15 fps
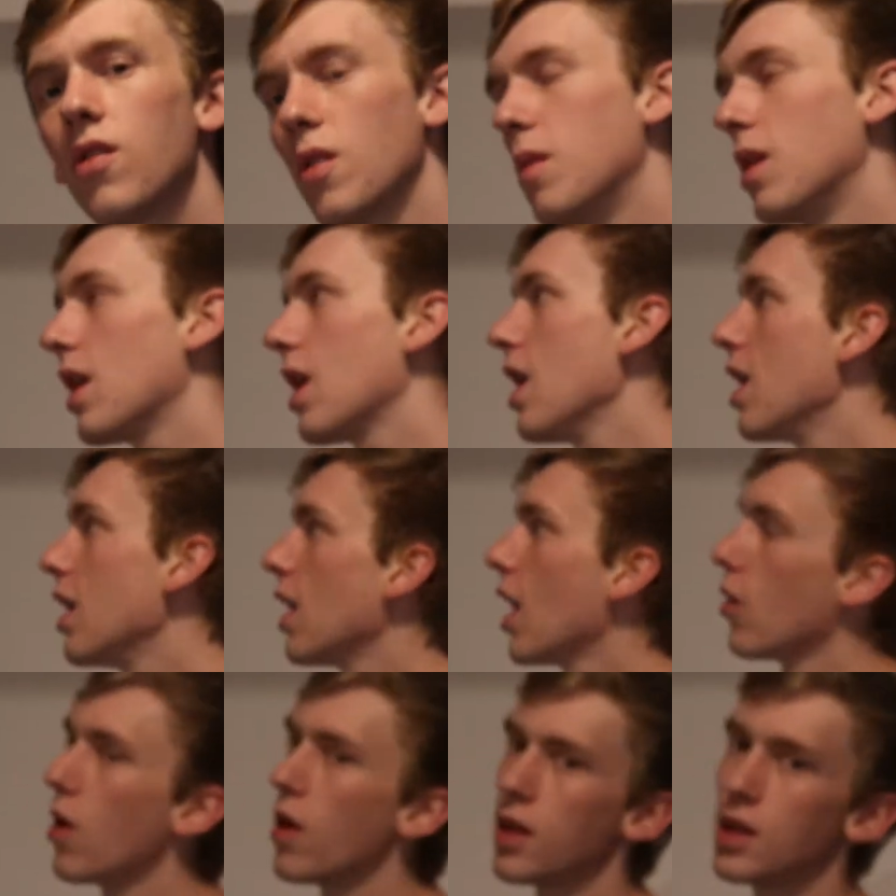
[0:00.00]
filming, and
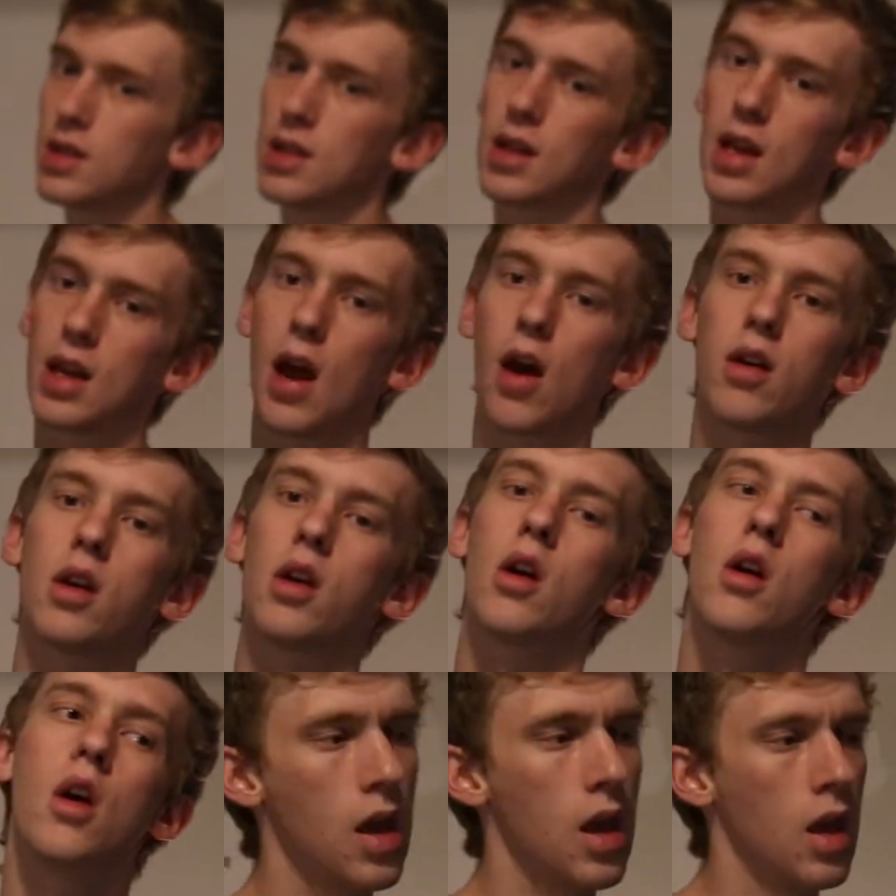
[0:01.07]
I want this to get out here.
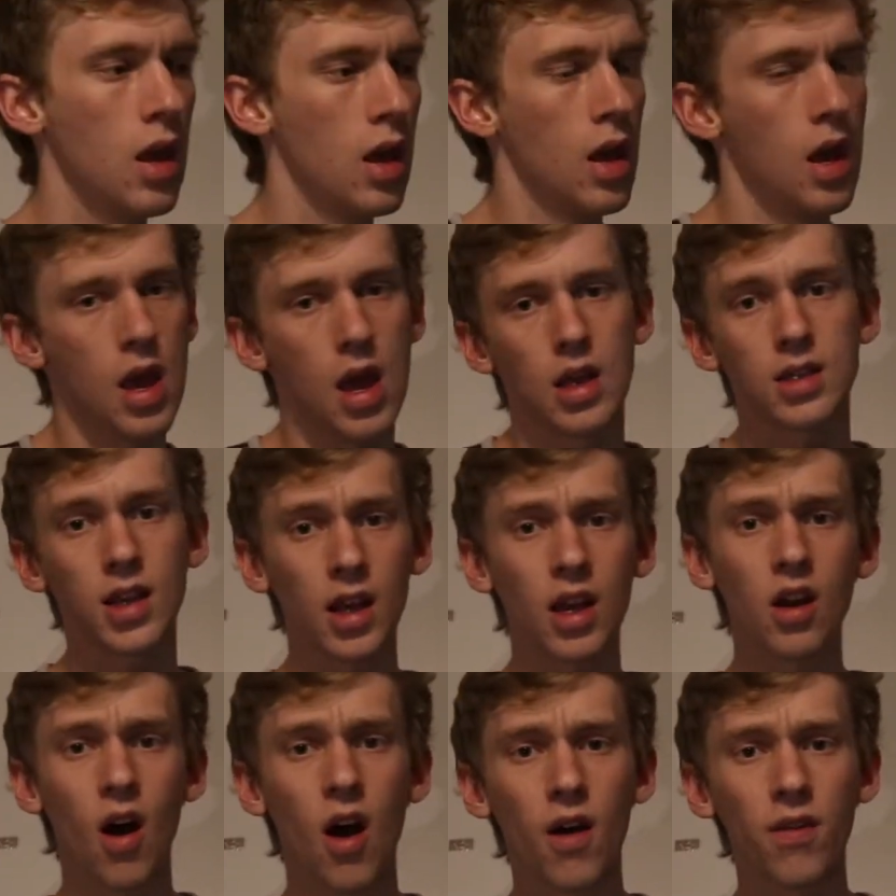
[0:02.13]

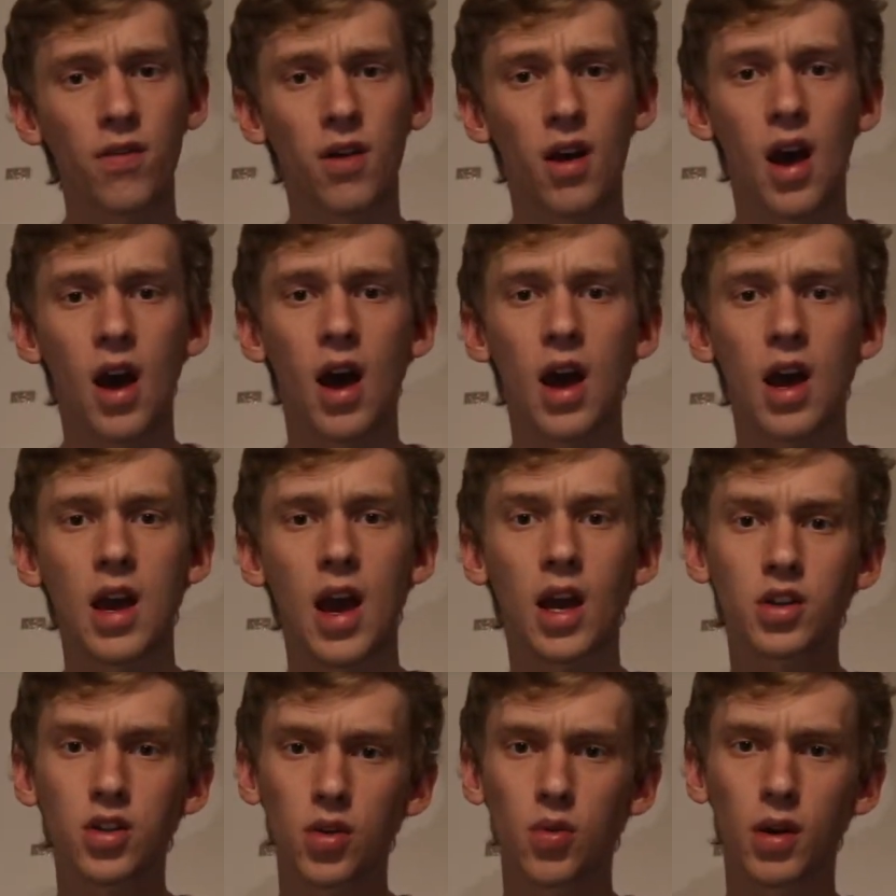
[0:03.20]
Second off, I
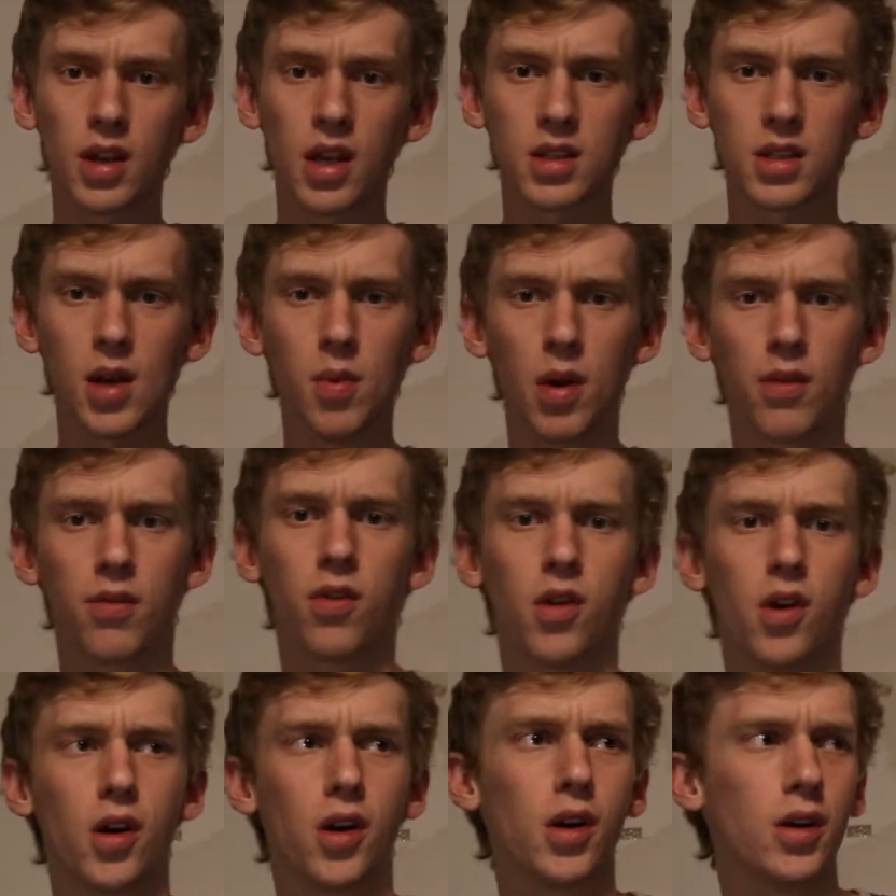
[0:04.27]
actually worked at Subway
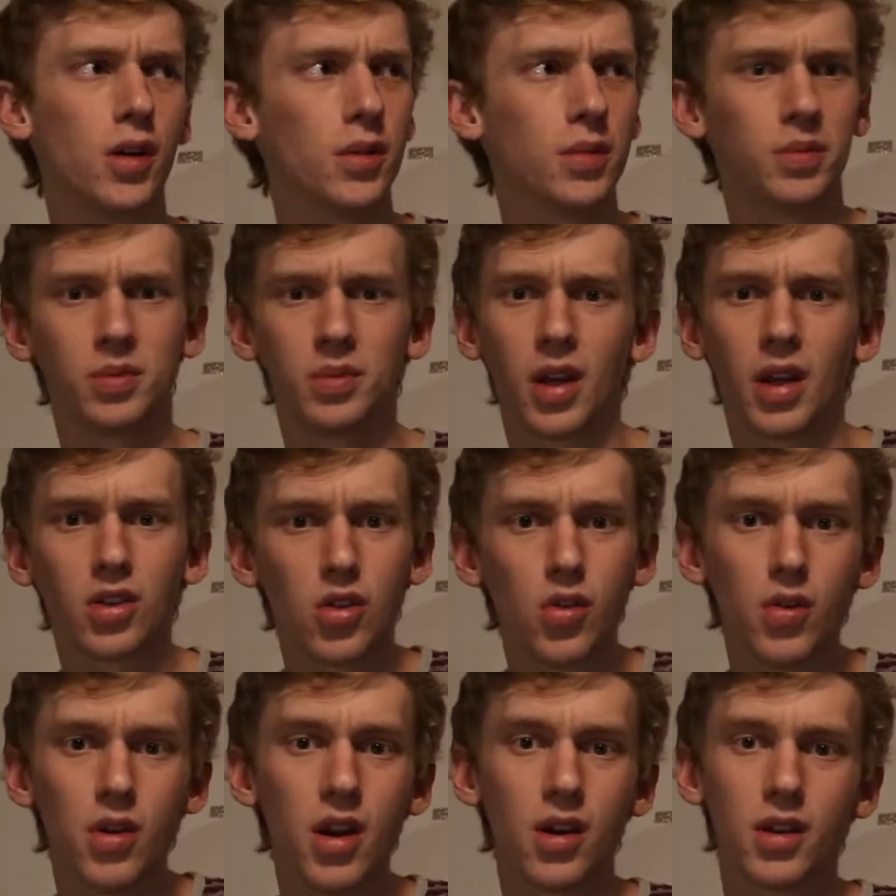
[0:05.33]
for like
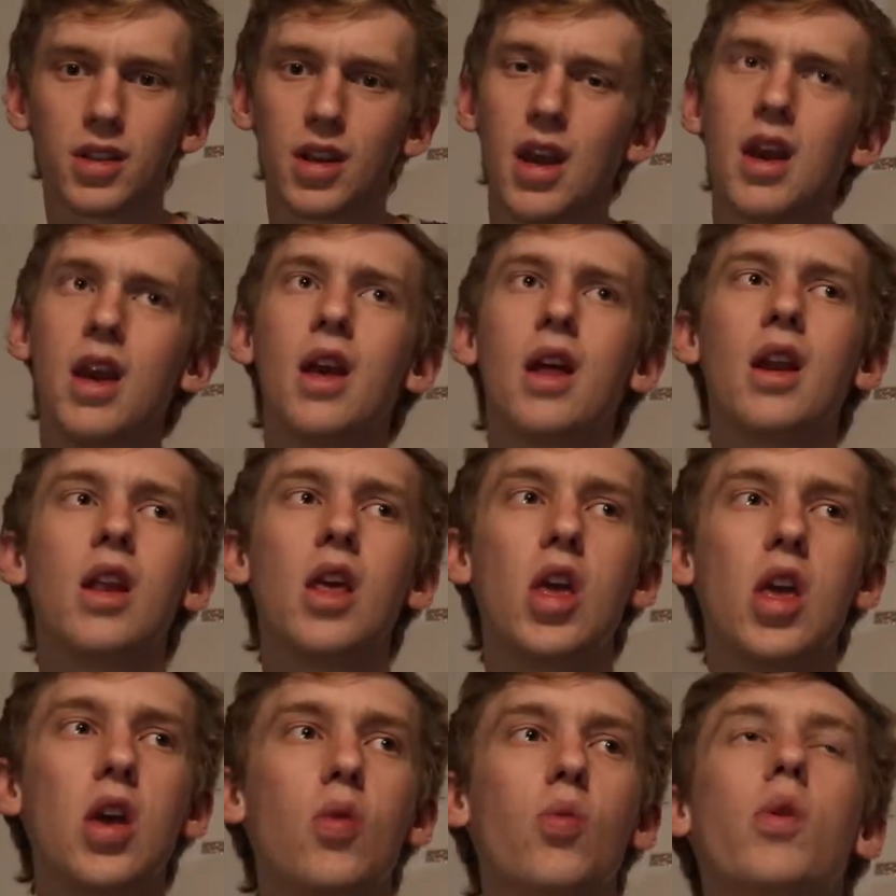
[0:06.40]
2 years, and
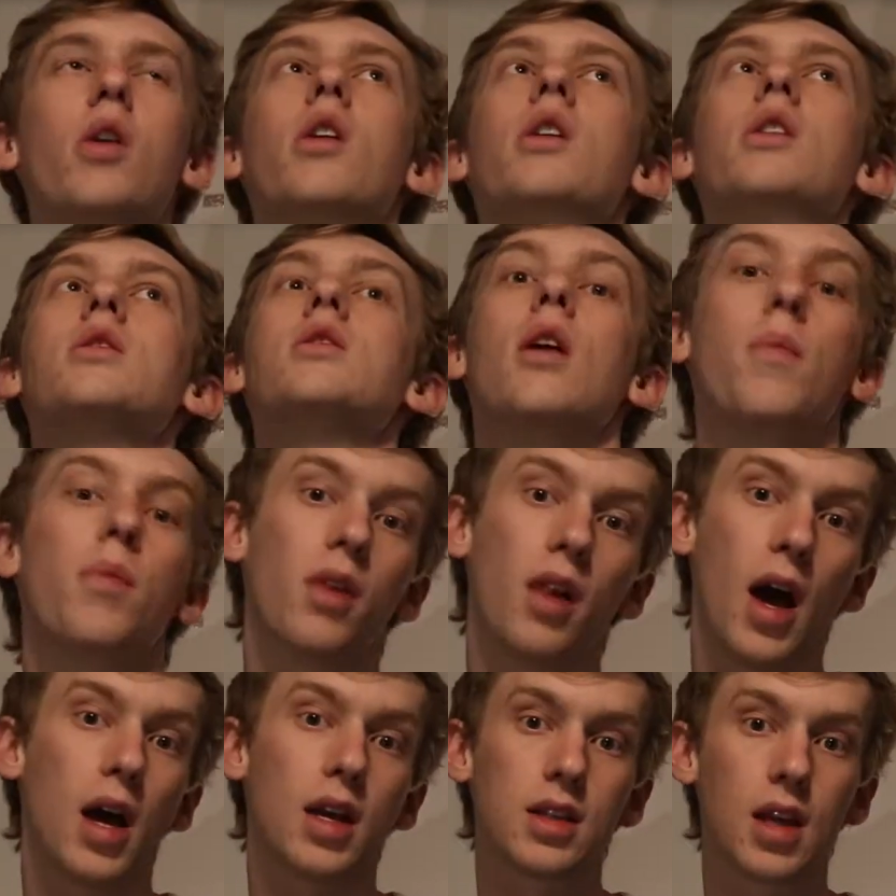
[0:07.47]
it was a
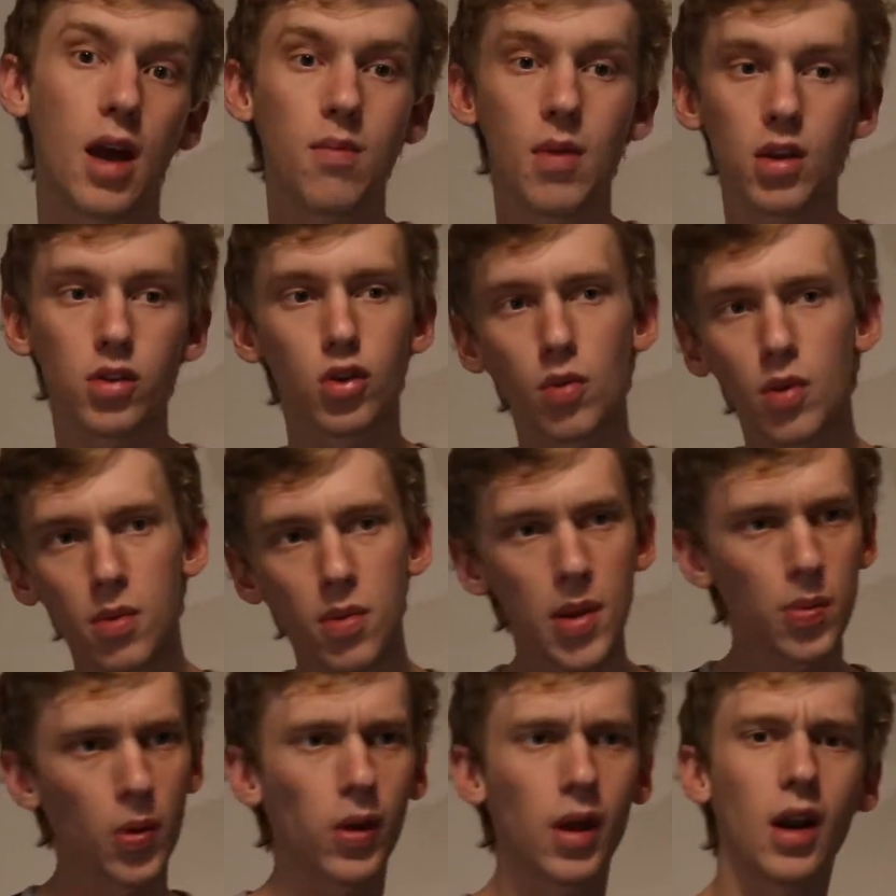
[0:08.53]
blast. I met so many
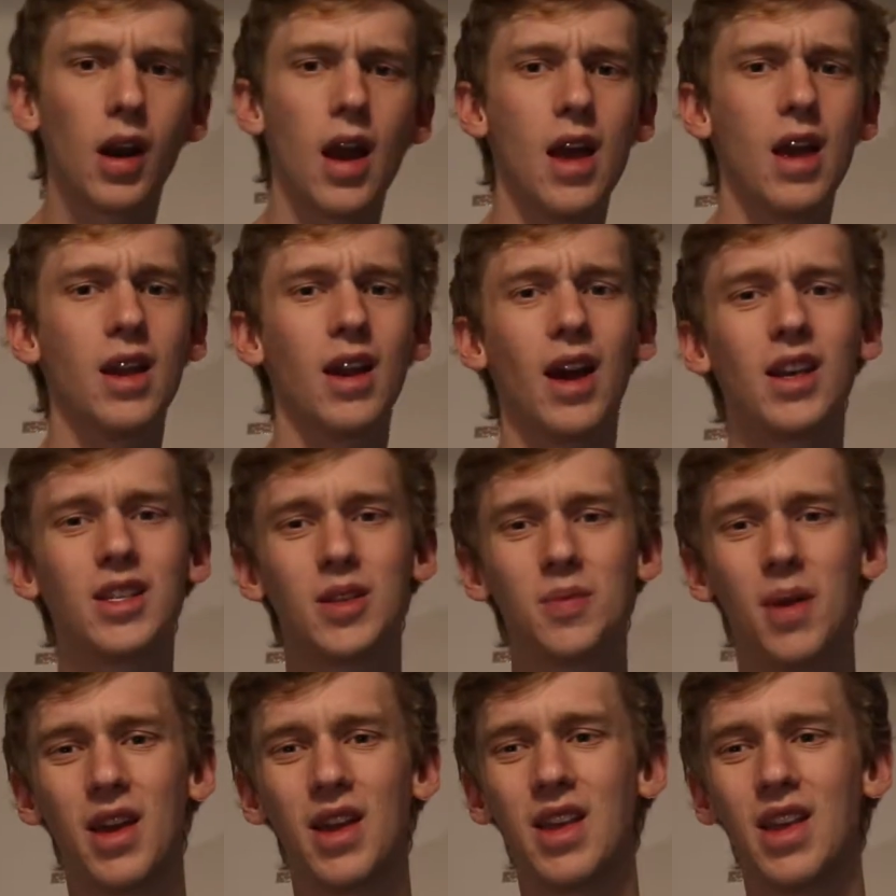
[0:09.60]
people there, and I
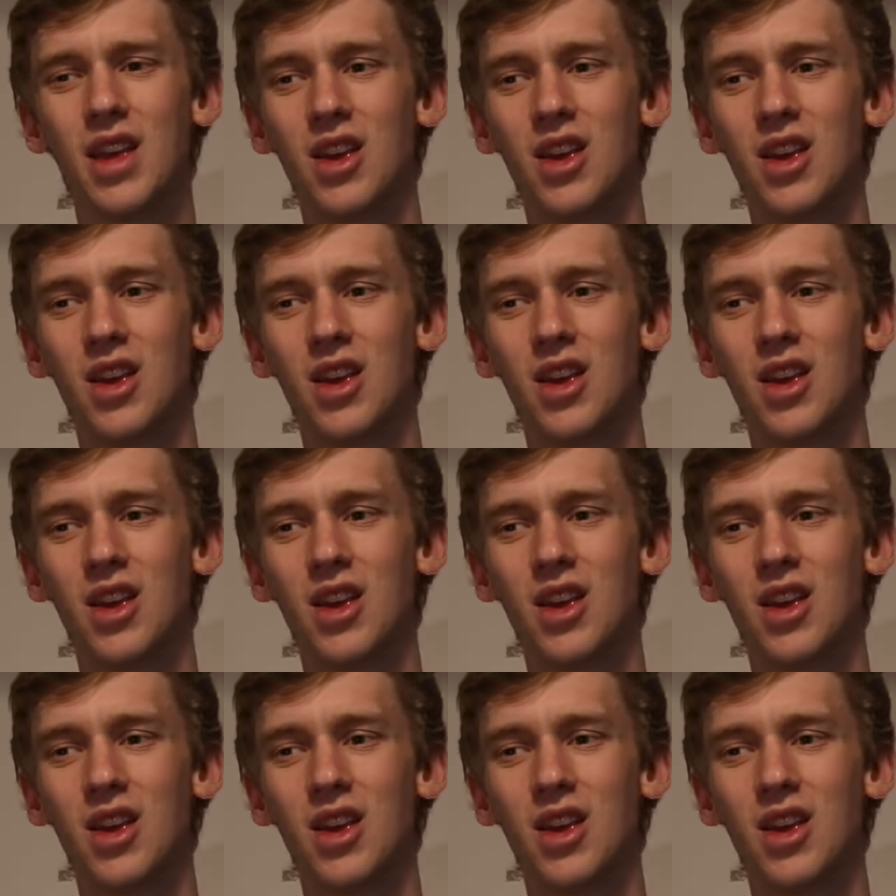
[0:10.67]
spent